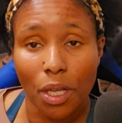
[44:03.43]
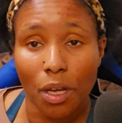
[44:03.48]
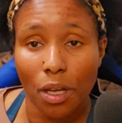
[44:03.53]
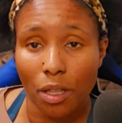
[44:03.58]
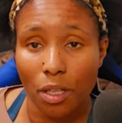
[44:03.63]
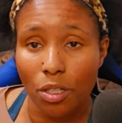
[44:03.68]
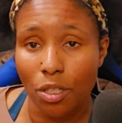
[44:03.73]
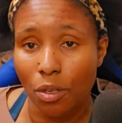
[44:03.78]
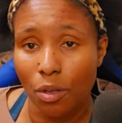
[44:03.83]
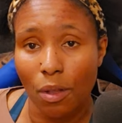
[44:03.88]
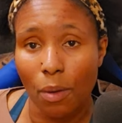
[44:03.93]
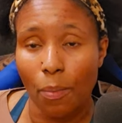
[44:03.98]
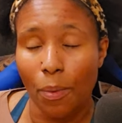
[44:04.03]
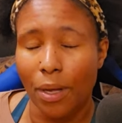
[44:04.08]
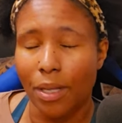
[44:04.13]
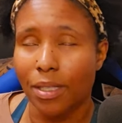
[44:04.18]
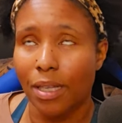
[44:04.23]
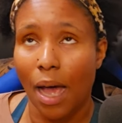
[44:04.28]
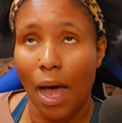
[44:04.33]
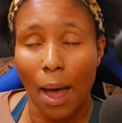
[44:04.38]
on the show that
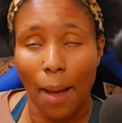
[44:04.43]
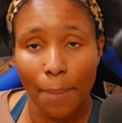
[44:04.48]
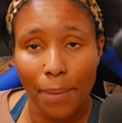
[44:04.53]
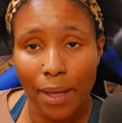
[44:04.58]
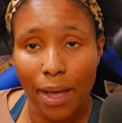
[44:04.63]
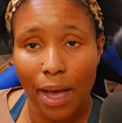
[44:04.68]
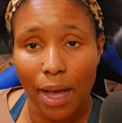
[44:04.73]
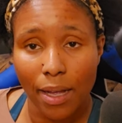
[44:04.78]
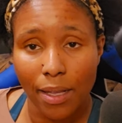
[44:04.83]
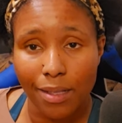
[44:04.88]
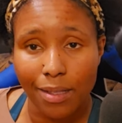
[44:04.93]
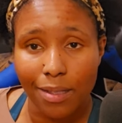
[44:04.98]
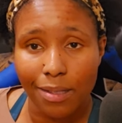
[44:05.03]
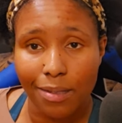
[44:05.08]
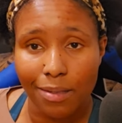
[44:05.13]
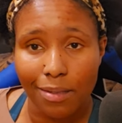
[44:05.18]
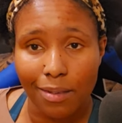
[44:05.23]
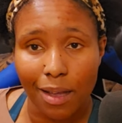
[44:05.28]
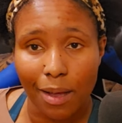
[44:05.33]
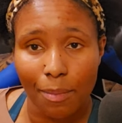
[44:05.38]
brings
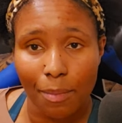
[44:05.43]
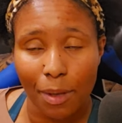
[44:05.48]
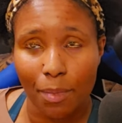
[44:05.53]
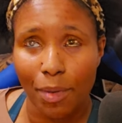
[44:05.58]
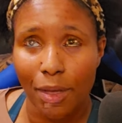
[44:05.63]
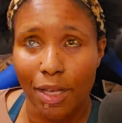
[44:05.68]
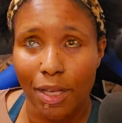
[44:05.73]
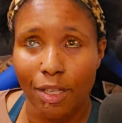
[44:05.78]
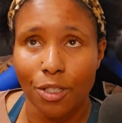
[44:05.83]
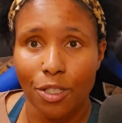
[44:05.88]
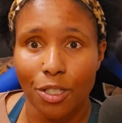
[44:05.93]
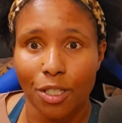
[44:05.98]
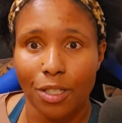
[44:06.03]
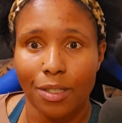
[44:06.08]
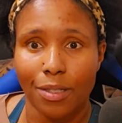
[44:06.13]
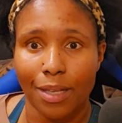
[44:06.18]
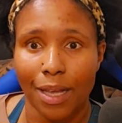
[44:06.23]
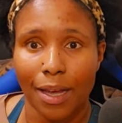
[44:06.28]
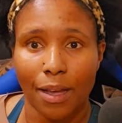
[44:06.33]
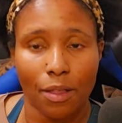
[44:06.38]
ambiance. I mean, because
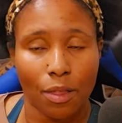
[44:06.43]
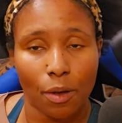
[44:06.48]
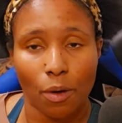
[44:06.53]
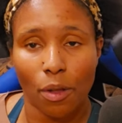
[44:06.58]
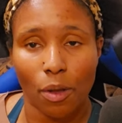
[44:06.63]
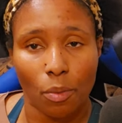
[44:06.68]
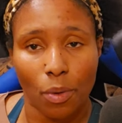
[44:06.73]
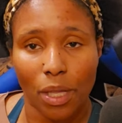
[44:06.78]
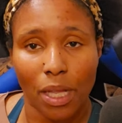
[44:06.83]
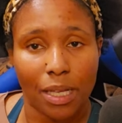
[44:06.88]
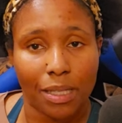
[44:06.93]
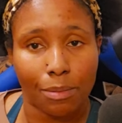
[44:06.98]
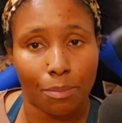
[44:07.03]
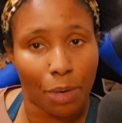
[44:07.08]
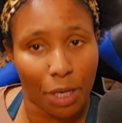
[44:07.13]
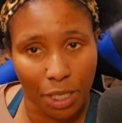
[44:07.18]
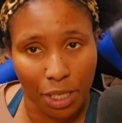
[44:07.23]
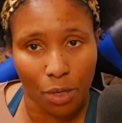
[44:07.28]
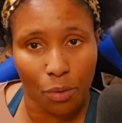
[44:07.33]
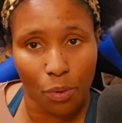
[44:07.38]
she's like the only one that has
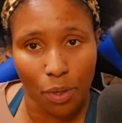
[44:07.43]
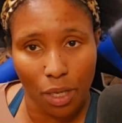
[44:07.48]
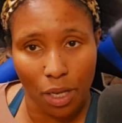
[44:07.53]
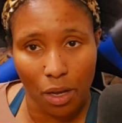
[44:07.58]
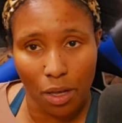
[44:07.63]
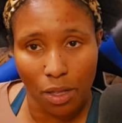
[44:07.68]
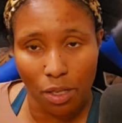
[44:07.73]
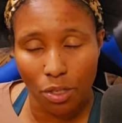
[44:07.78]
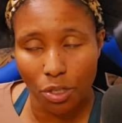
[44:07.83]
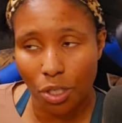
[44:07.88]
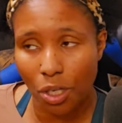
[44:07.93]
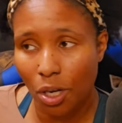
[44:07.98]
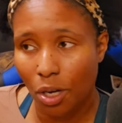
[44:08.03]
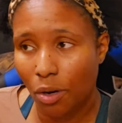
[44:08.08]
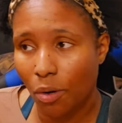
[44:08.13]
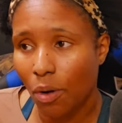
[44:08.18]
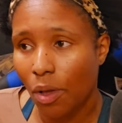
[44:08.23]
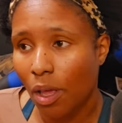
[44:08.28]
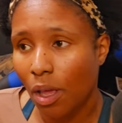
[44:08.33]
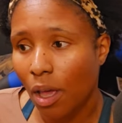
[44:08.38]
money really on the
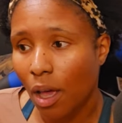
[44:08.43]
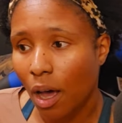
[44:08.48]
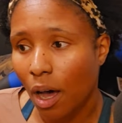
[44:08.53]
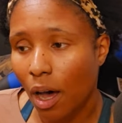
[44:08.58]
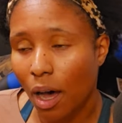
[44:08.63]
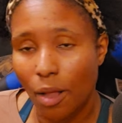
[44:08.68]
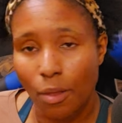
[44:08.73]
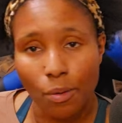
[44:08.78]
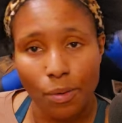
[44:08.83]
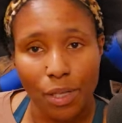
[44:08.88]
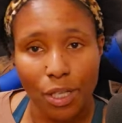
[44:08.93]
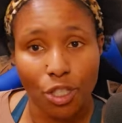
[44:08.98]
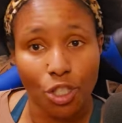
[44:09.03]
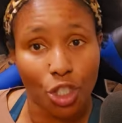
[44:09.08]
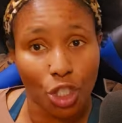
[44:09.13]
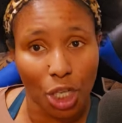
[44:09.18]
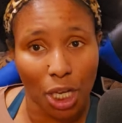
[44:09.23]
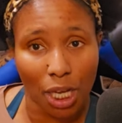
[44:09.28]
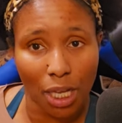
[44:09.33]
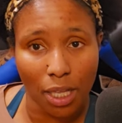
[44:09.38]
show, other than
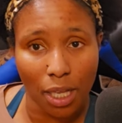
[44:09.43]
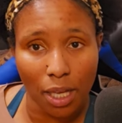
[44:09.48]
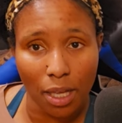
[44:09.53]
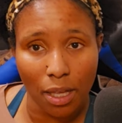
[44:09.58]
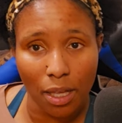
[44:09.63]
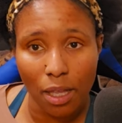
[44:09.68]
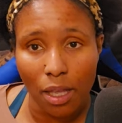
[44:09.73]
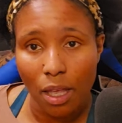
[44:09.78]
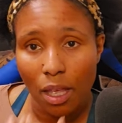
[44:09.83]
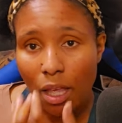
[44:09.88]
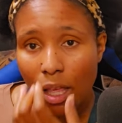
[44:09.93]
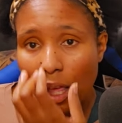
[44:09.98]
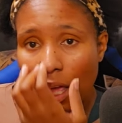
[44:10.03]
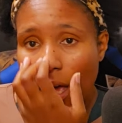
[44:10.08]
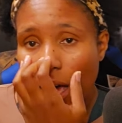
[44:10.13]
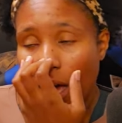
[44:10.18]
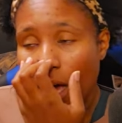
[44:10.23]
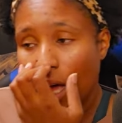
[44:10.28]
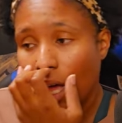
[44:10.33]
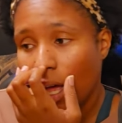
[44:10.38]
Shannon.
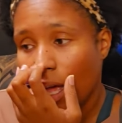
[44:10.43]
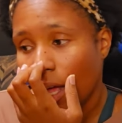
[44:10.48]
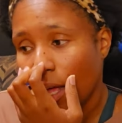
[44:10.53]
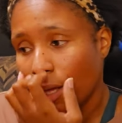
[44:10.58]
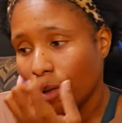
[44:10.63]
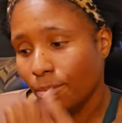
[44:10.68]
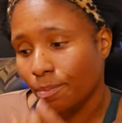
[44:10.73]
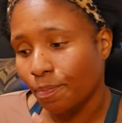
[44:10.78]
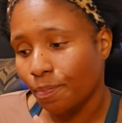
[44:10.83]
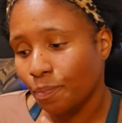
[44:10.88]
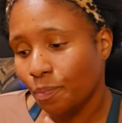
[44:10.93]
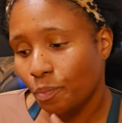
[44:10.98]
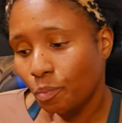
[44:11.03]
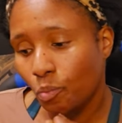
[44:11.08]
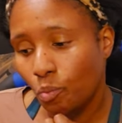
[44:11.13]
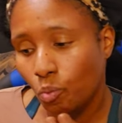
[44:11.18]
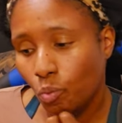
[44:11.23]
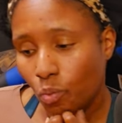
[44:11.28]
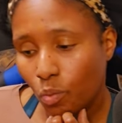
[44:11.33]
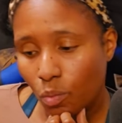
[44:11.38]
Um,
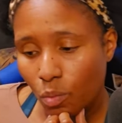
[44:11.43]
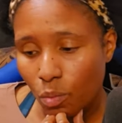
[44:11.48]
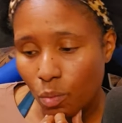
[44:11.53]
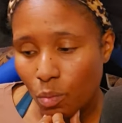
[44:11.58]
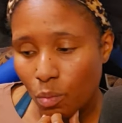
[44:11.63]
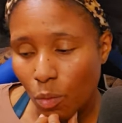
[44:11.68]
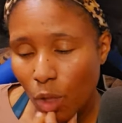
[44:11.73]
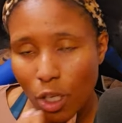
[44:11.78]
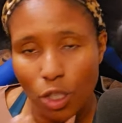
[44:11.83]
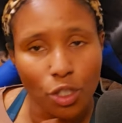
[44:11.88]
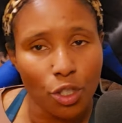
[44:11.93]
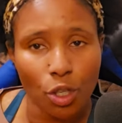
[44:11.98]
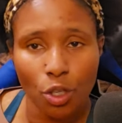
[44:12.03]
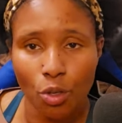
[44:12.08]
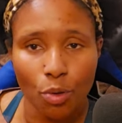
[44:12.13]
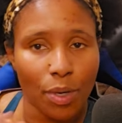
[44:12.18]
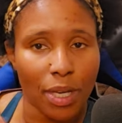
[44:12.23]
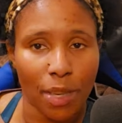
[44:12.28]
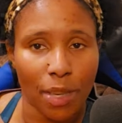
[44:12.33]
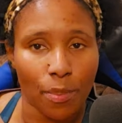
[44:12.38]
so
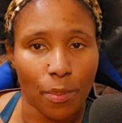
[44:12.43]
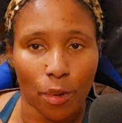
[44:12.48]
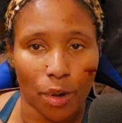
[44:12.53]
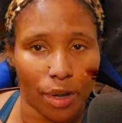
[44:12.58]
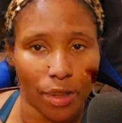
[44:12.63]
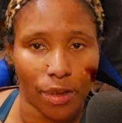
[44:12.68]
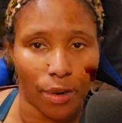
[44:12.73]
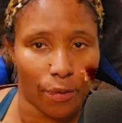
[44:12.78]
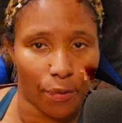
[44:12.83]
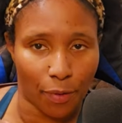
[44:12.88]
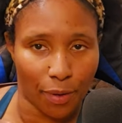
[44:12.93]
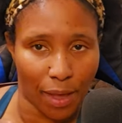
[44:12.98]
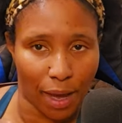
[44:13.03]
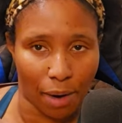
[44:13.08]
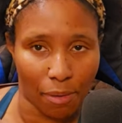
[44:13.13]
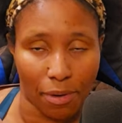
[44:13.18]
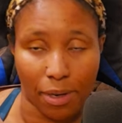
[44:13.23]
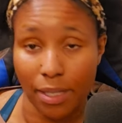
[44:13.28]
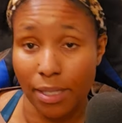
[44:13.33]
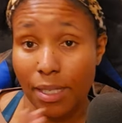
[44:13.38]
you keep her on there for that
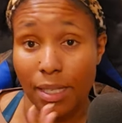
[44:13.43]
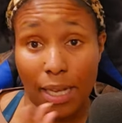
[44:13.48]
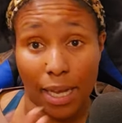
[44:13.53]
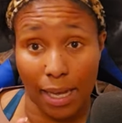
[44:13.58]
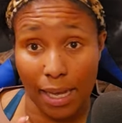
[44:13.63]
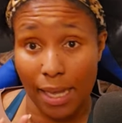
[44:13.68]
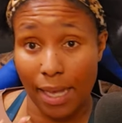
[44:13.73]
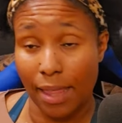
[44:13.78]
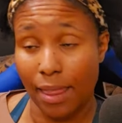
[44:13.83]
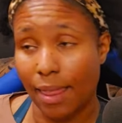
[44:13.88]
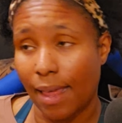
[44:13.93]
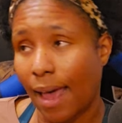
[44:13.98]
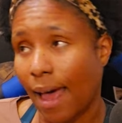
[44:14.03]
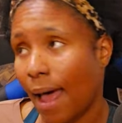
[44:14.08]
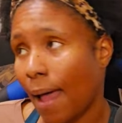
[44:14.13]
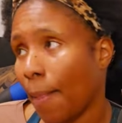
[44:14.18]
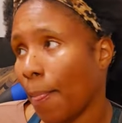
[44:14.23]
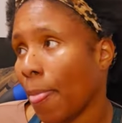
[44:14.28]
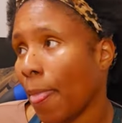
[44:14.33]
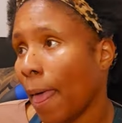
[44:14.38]
reason. I get
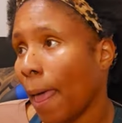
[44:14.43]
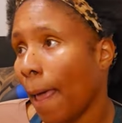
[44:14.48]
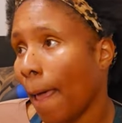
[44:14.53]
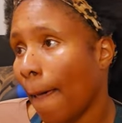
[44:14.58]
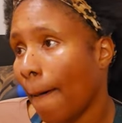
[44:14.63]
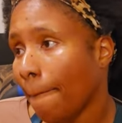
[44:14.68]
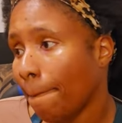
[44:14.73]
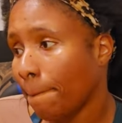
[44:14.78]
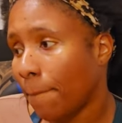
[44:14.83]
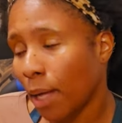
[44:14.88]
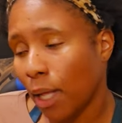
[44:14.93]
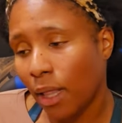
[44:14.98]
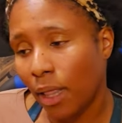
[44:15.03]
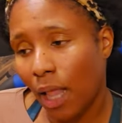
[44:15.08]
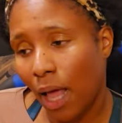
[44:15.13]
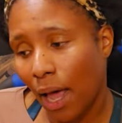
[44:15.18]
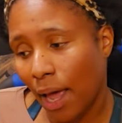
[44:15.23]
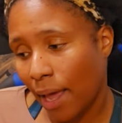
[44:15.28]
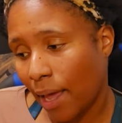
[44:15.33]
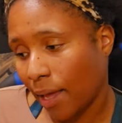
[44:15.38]
that, but
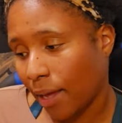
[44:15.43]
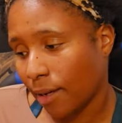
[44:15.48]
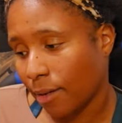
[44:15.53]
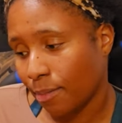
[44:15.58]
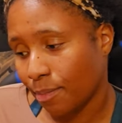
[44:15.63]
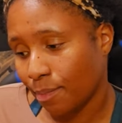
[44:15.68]
like,